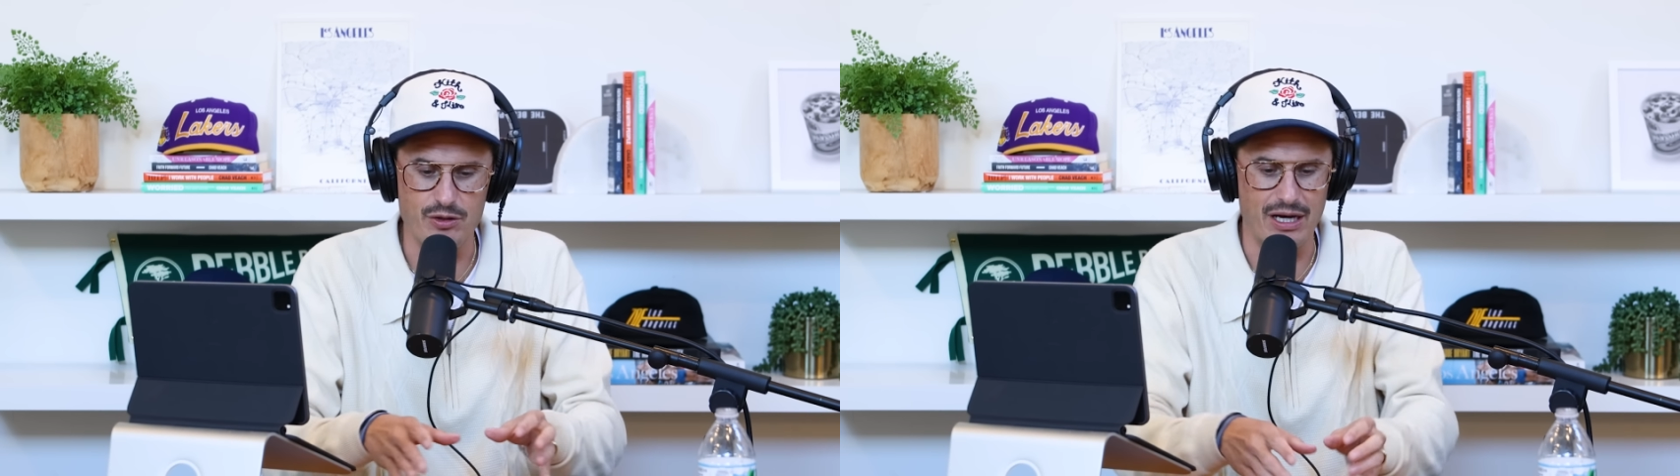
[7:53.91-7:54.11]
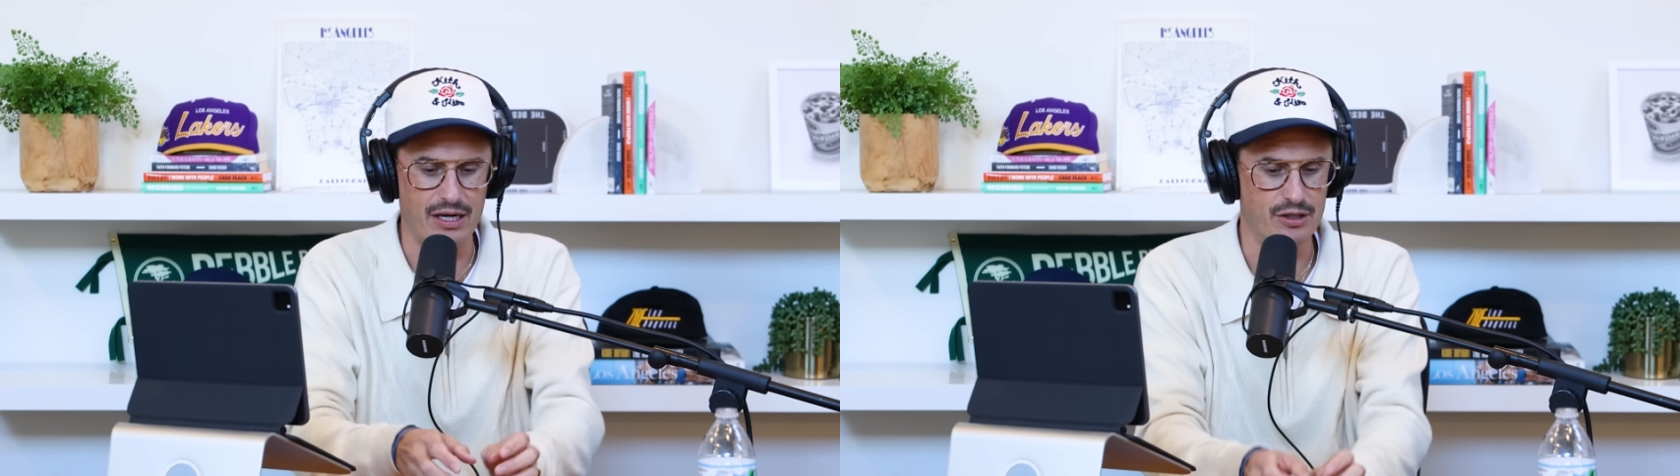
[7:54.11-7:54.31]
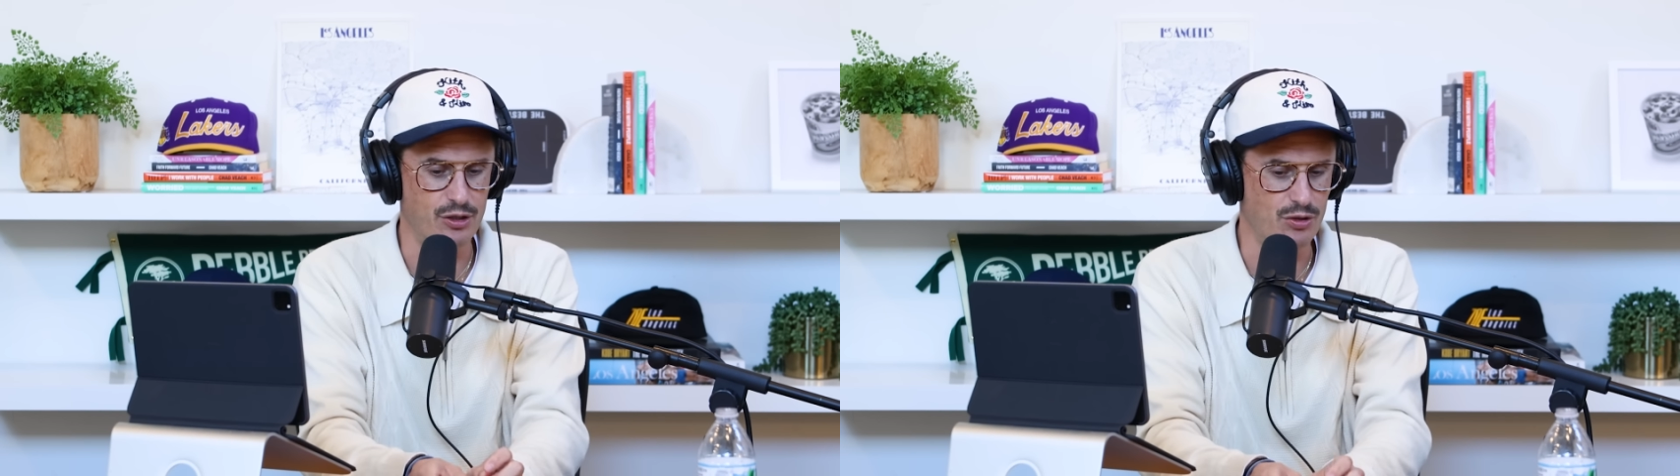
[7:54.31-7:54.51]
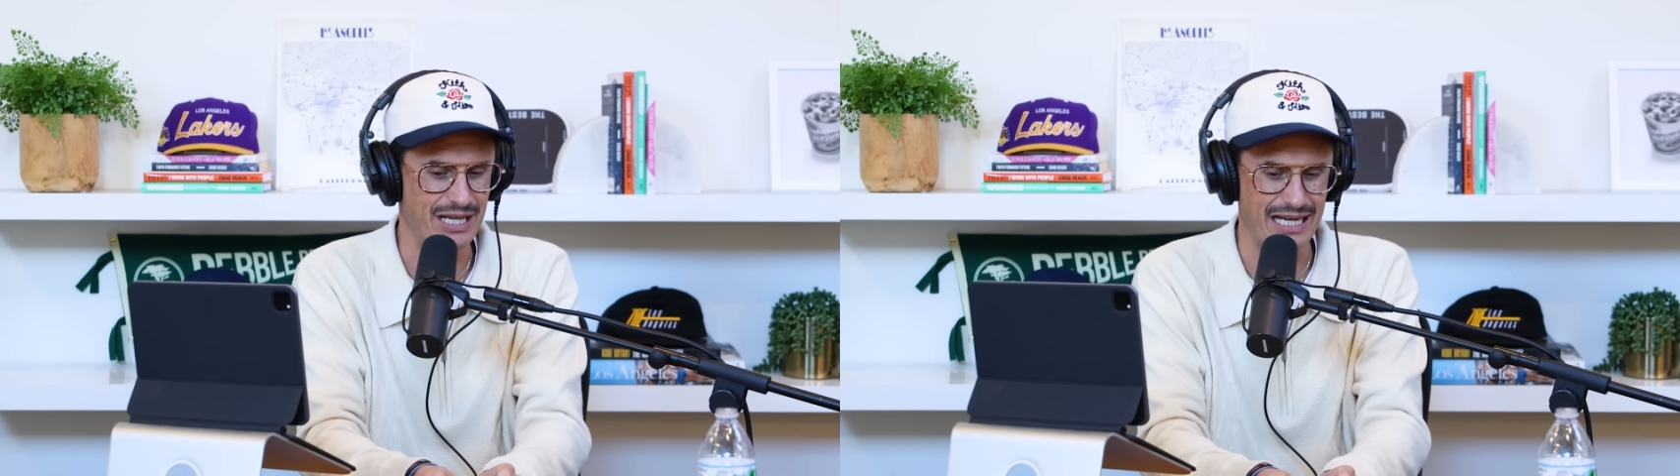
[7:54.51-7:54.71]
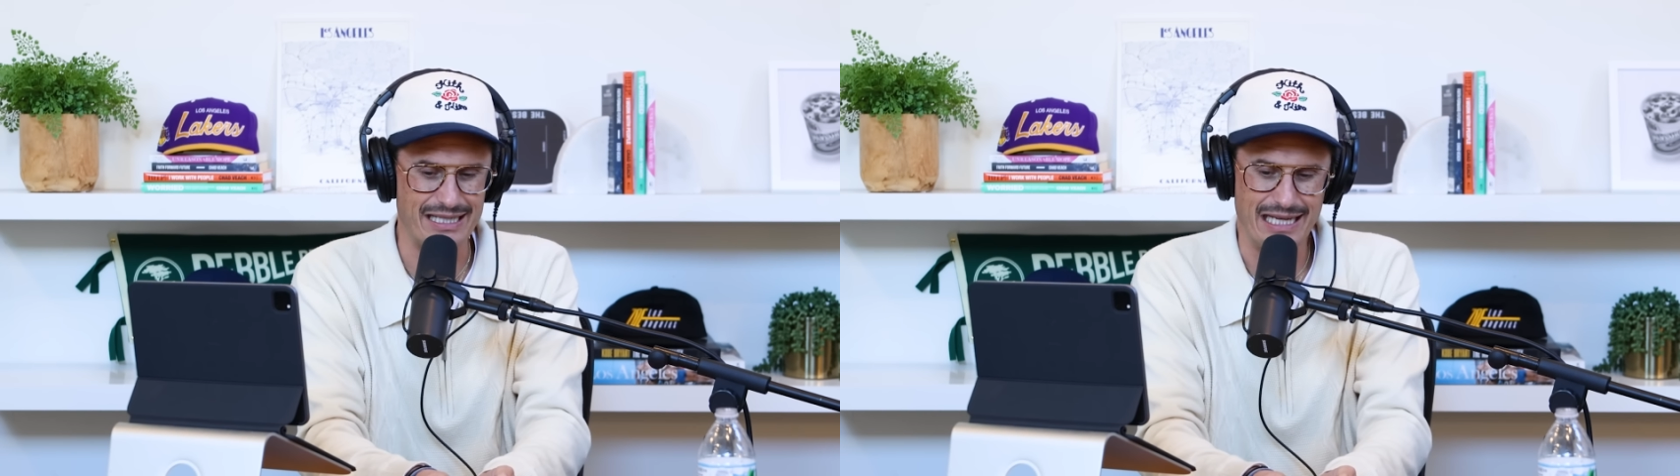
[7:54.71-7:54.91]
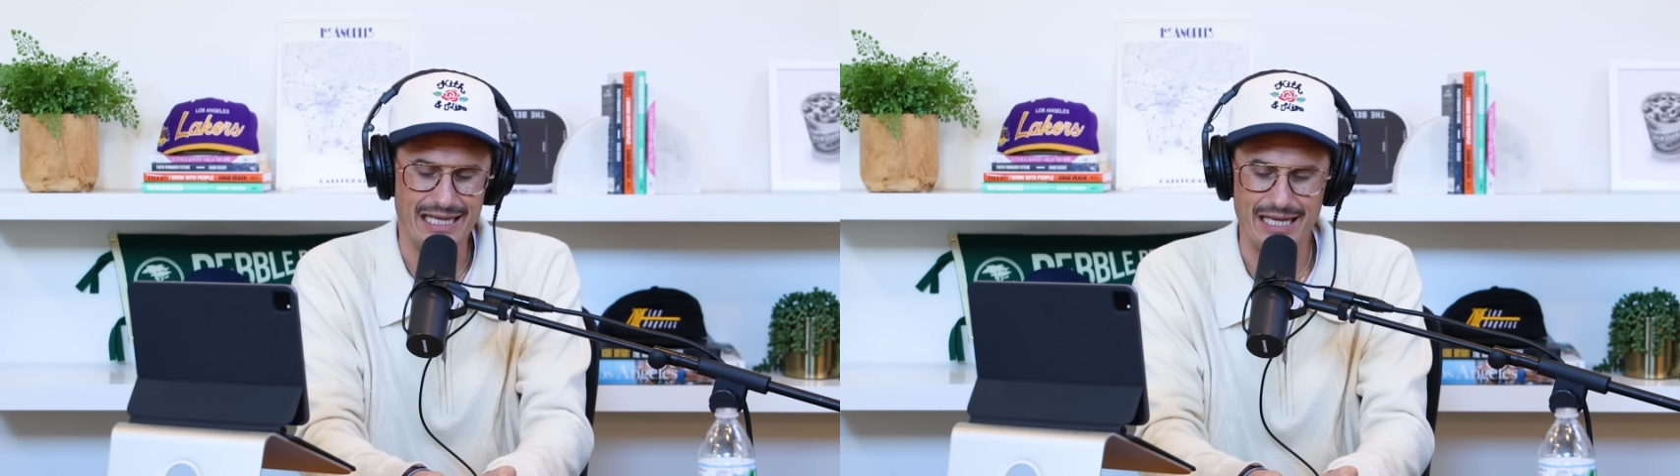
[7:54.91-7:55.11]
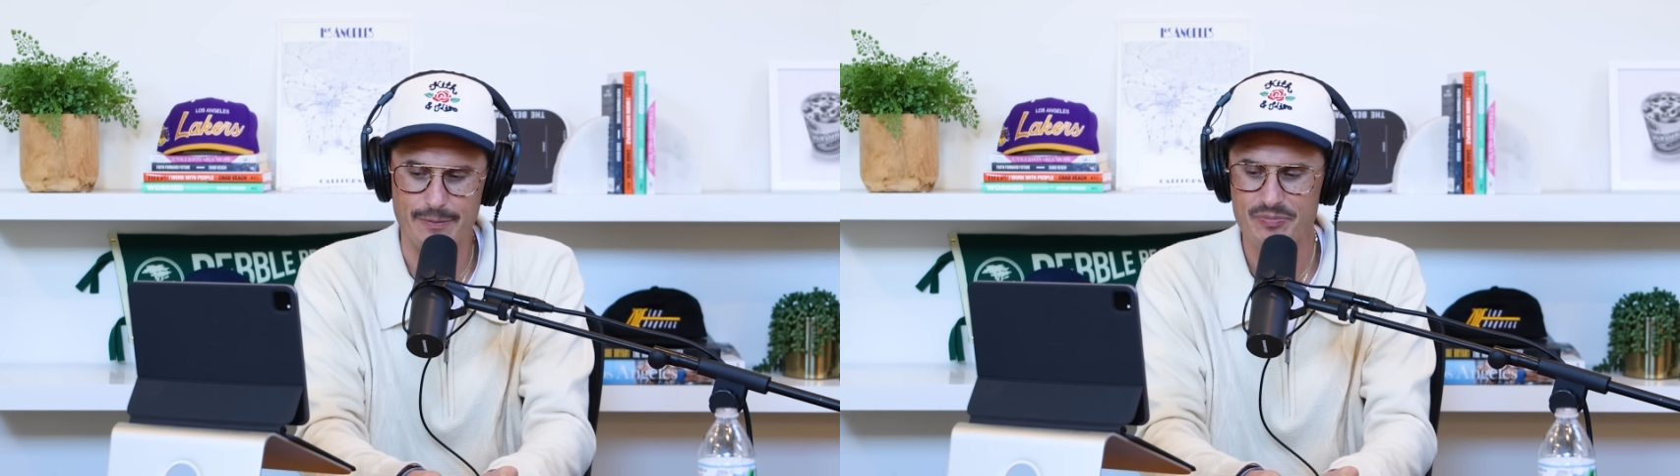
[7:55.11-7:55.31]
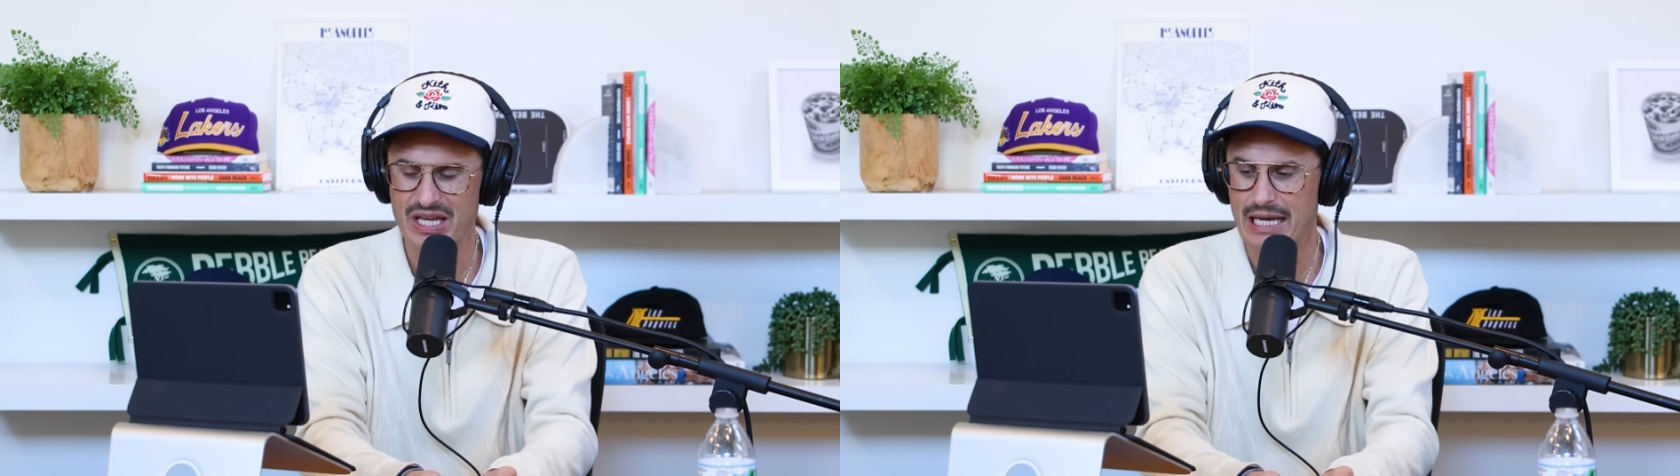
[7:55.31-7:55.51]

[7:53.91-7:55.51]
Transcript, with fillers: you got to do get a ticket